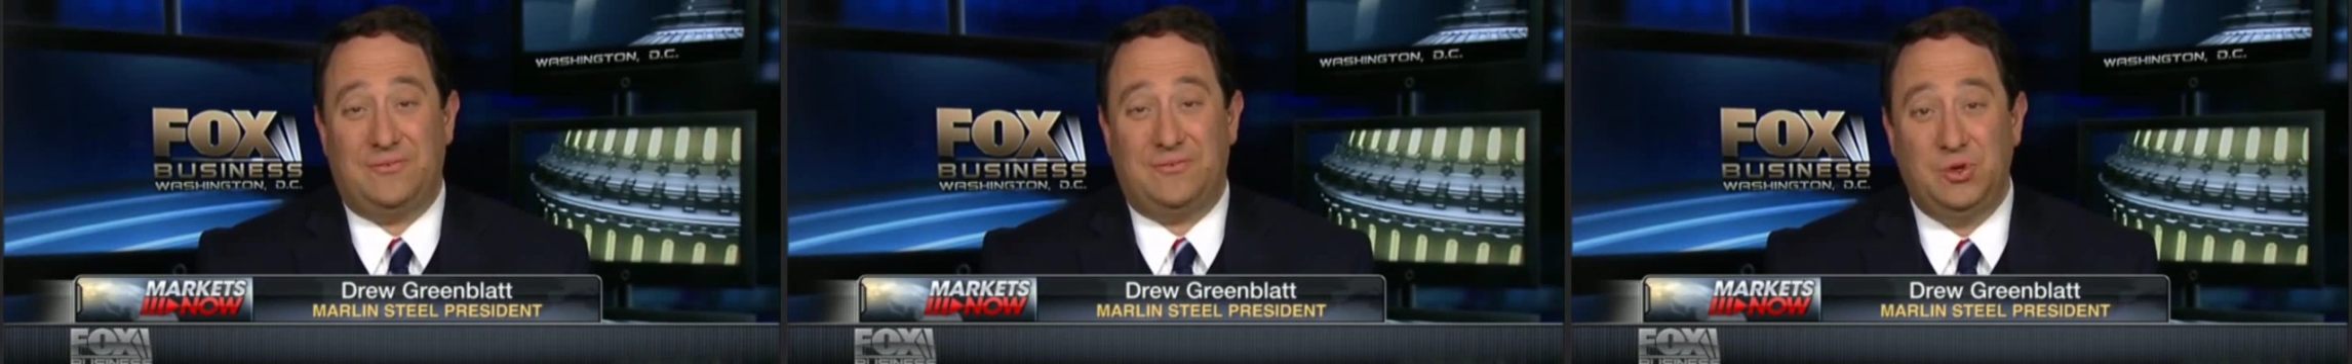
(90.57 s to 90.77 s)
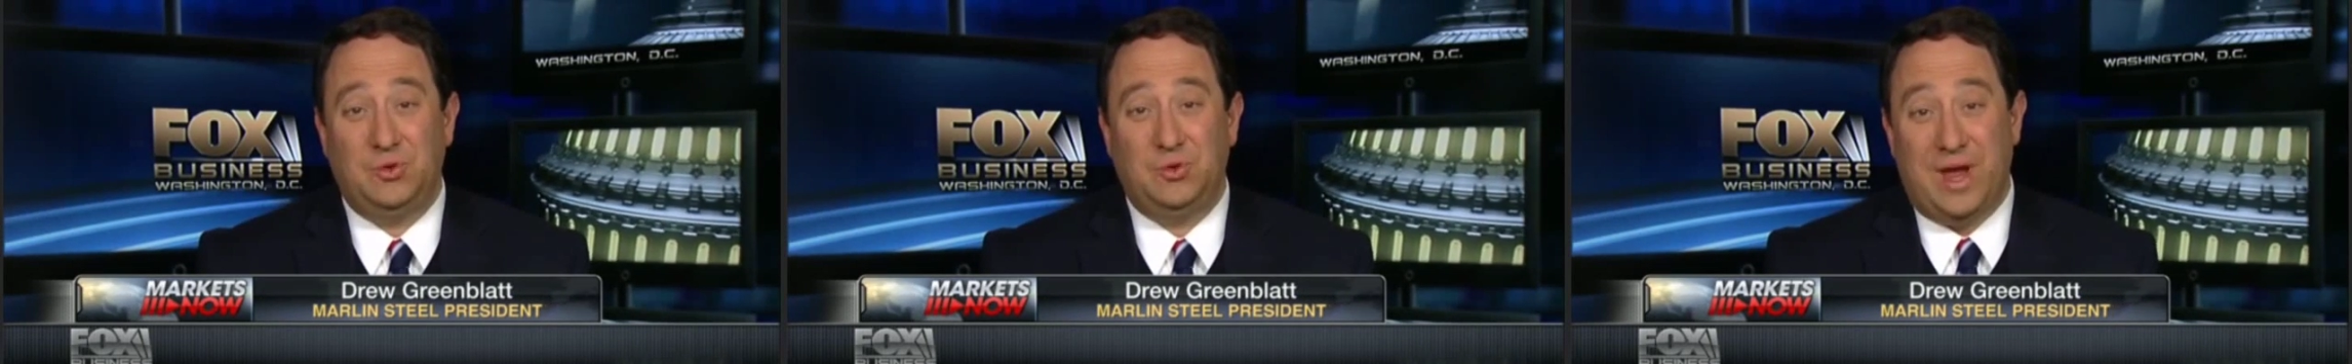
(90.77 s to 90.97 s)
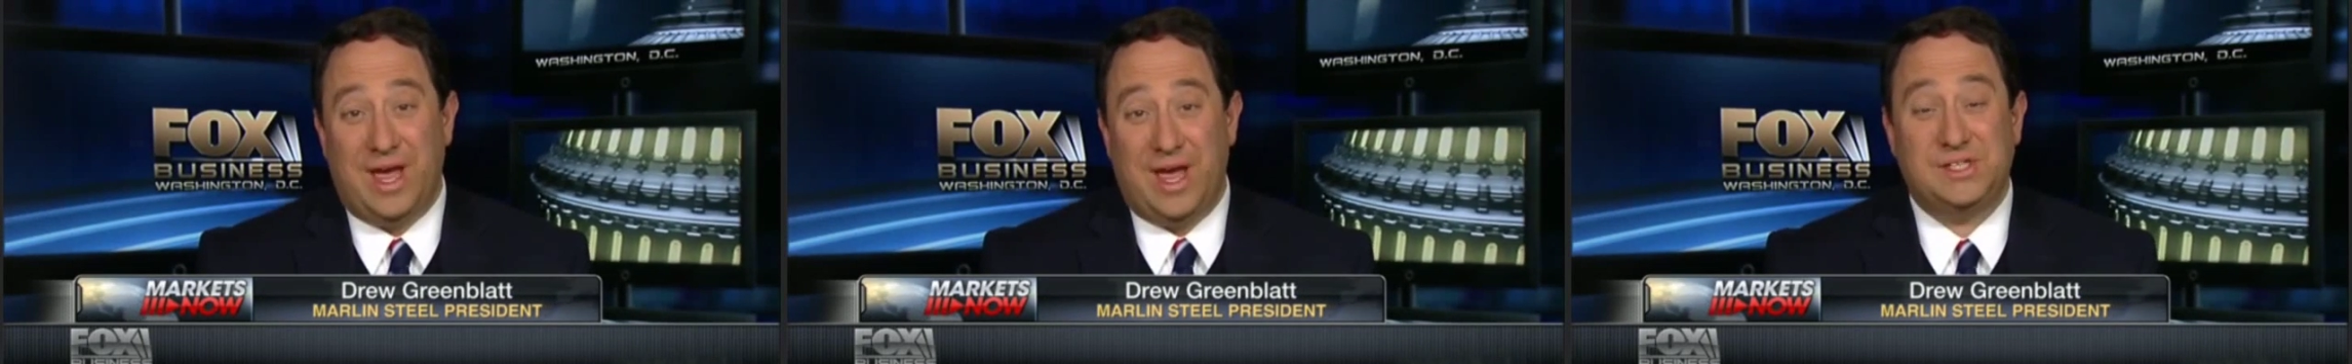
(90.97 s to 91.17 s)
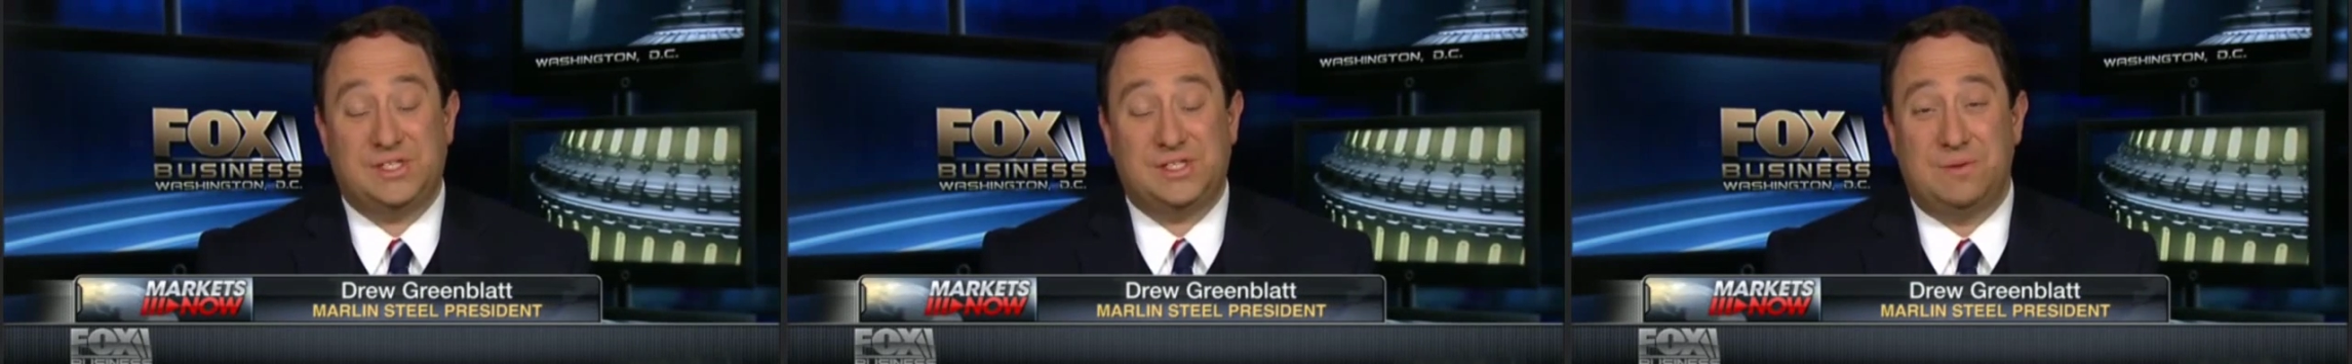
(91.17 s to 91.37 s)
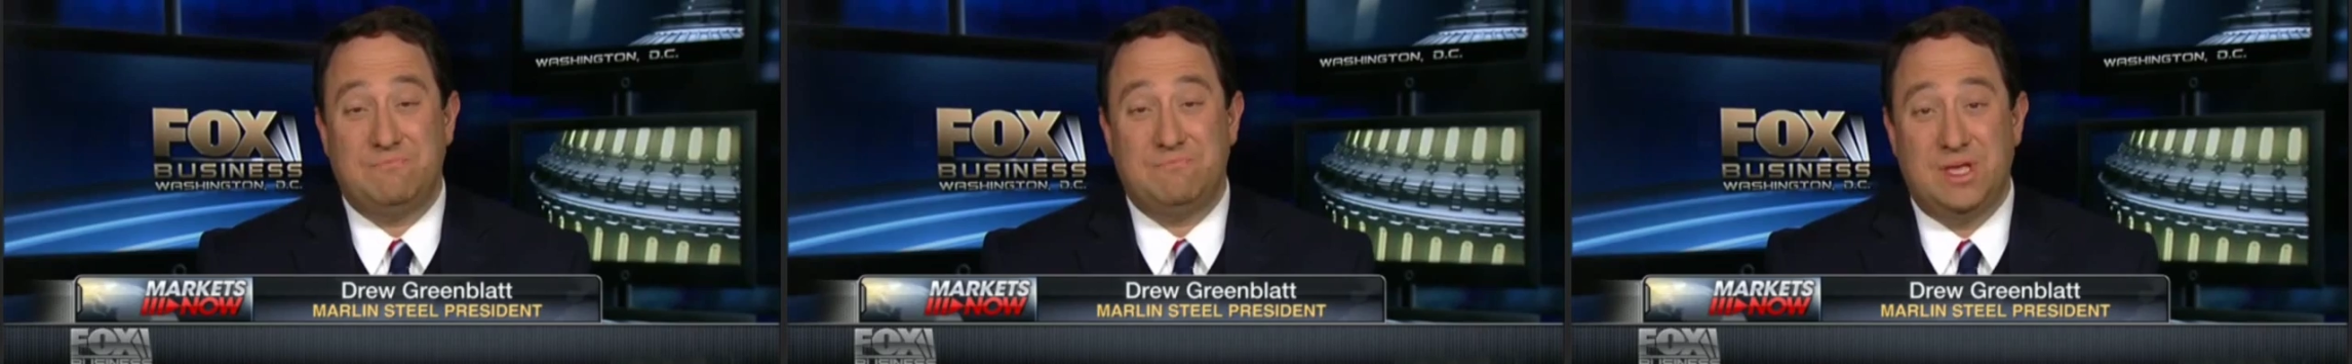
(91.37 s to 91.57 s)
if you raise
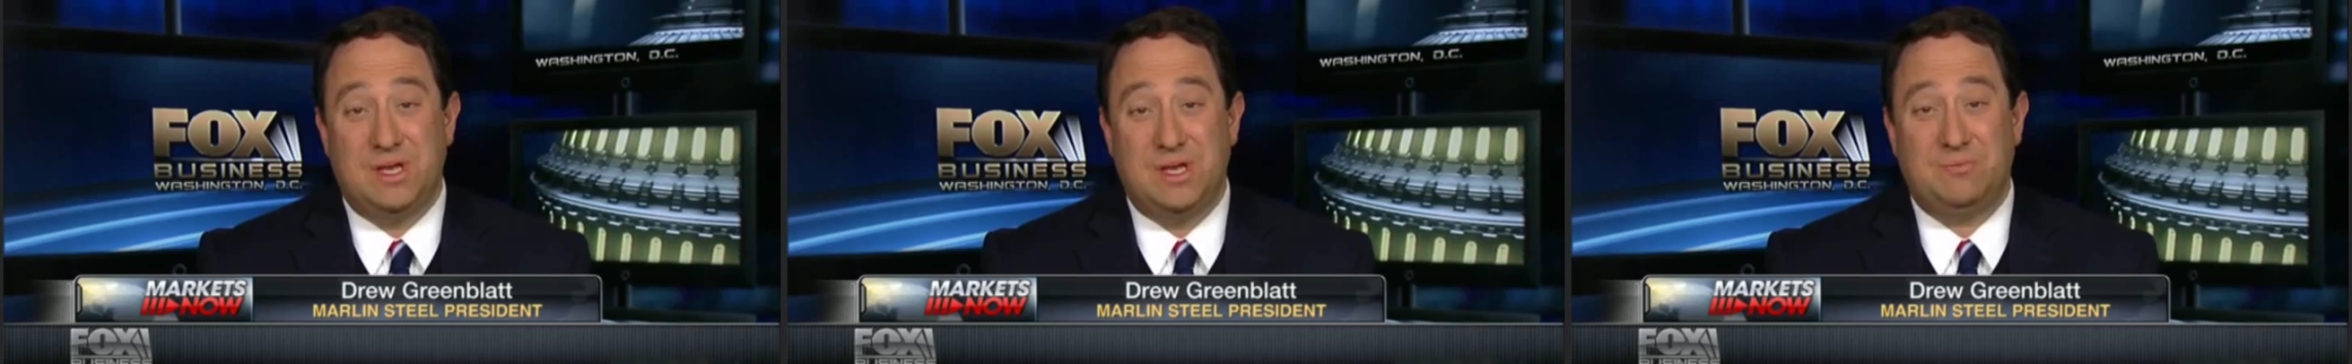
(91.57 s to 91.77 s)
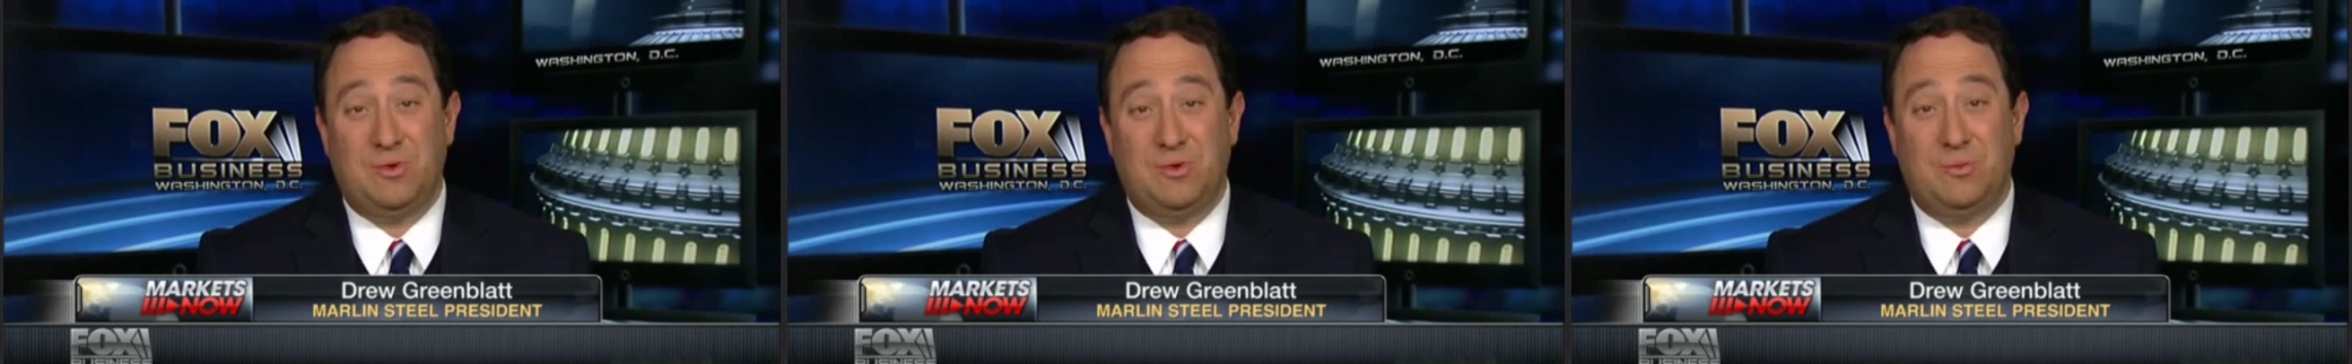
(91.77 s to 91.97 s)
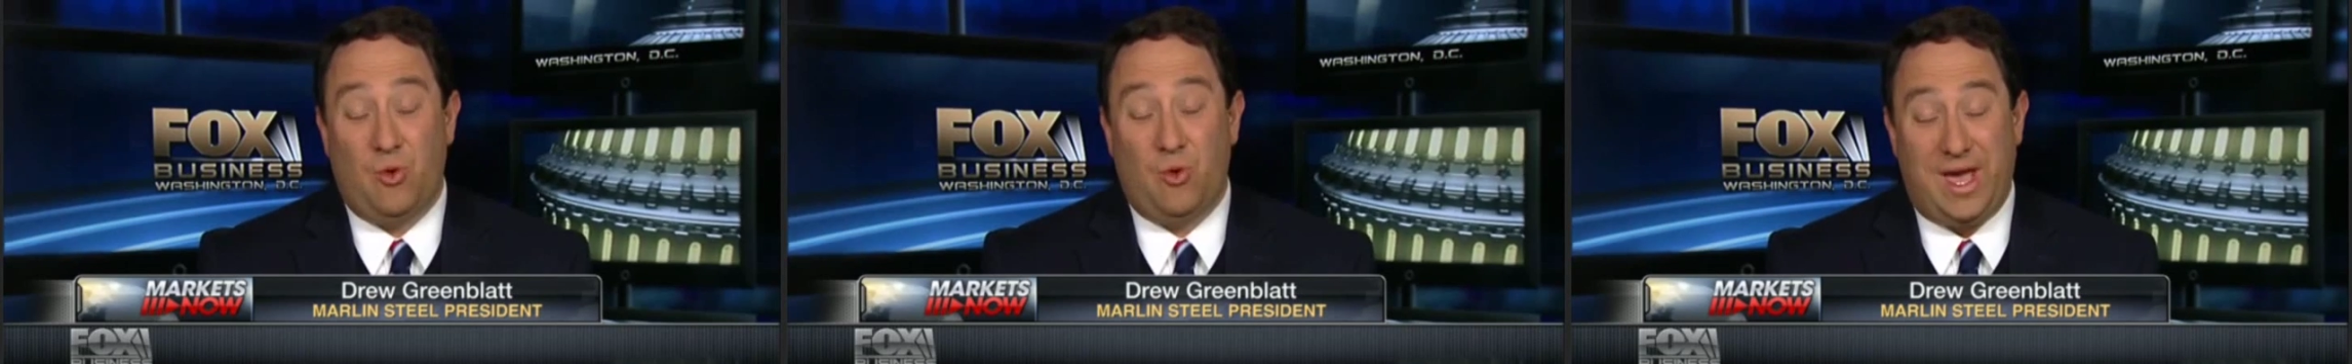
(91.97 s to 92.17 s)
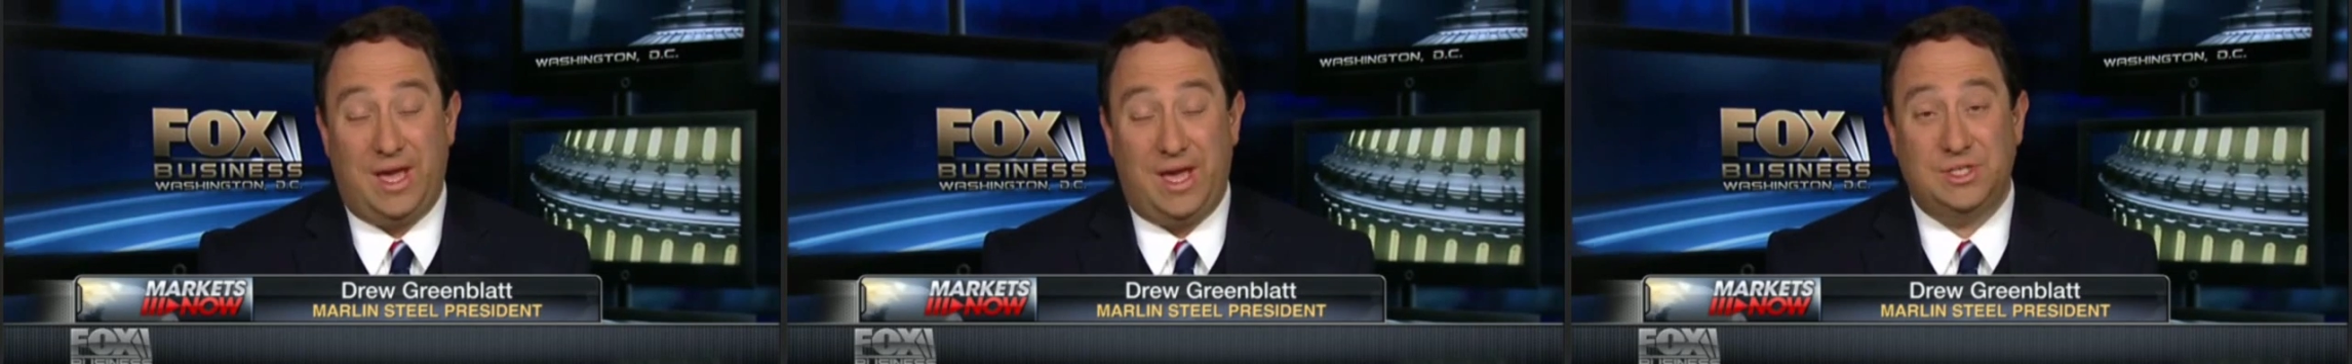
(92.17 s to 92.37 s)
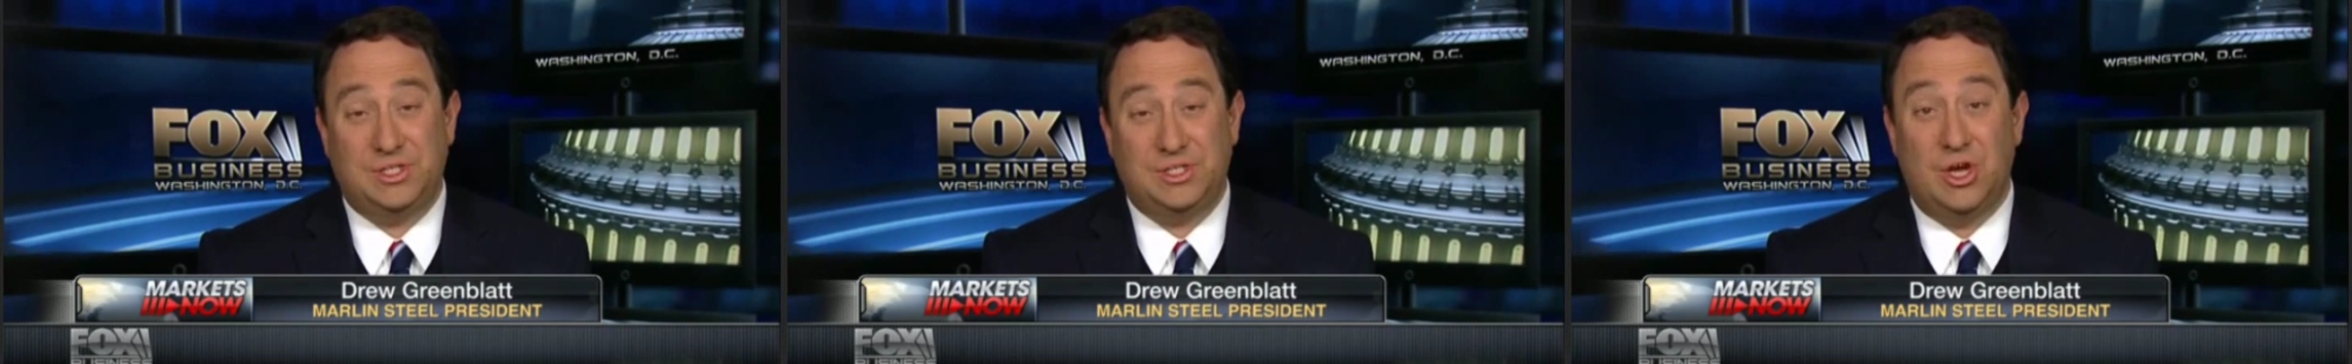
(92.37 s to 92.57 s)
the minimum
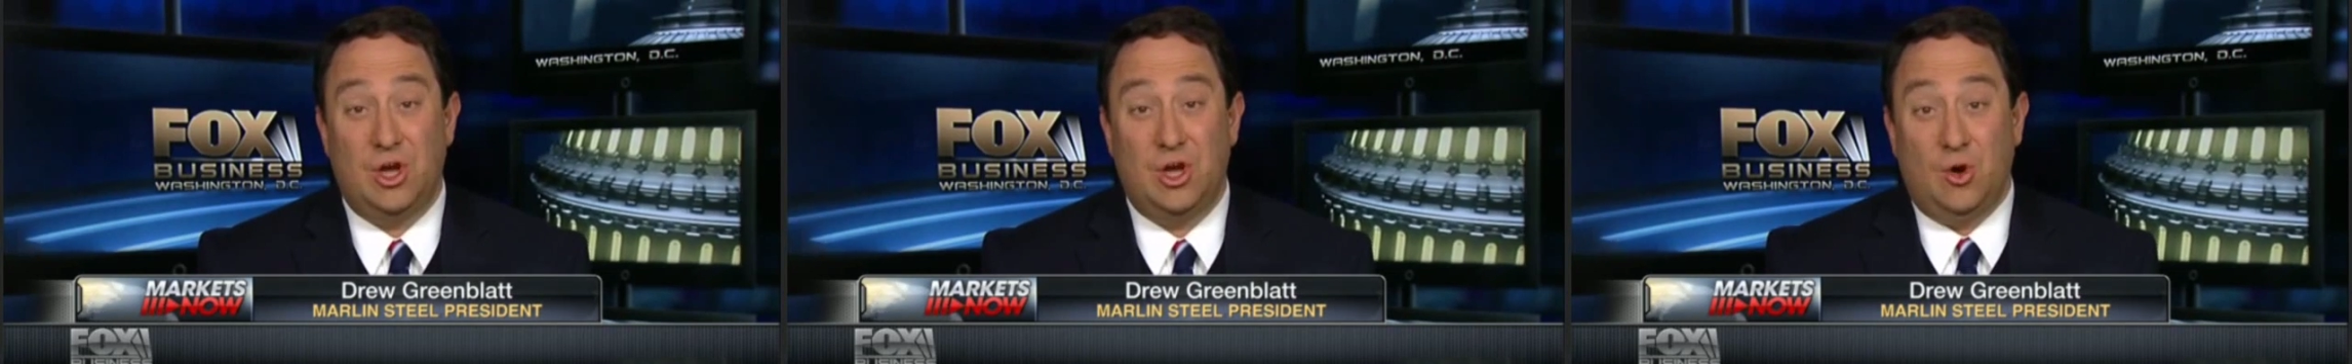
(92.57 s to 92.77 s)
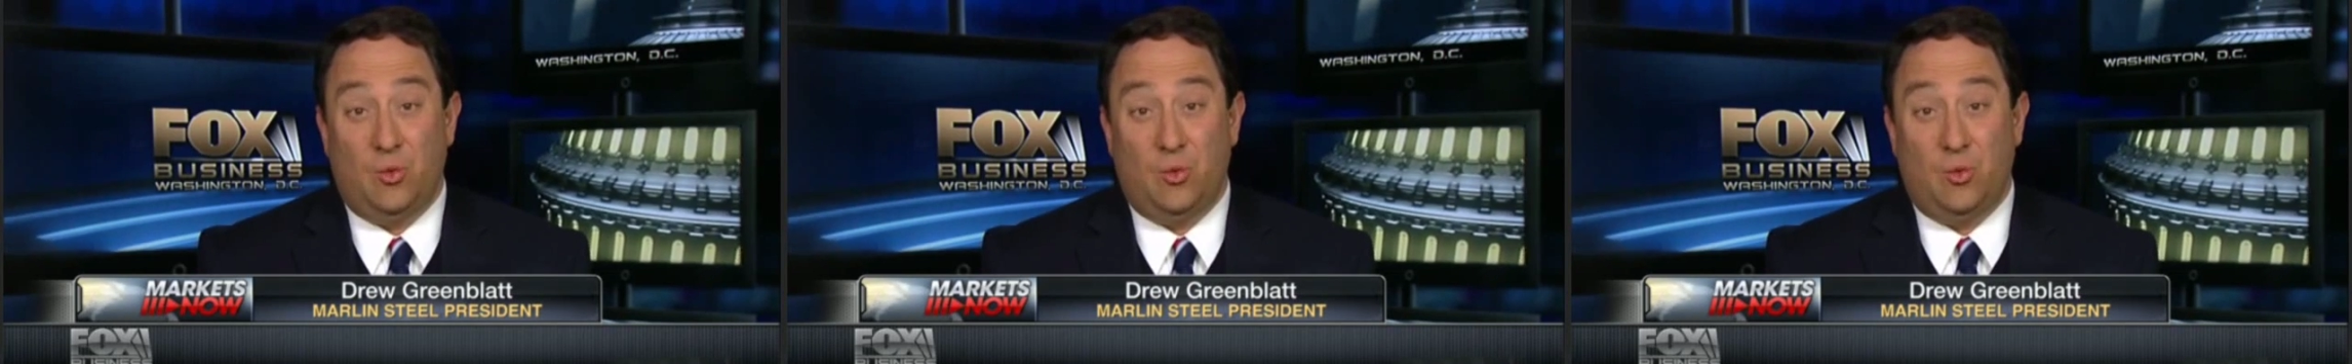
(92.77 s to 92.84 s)
wage,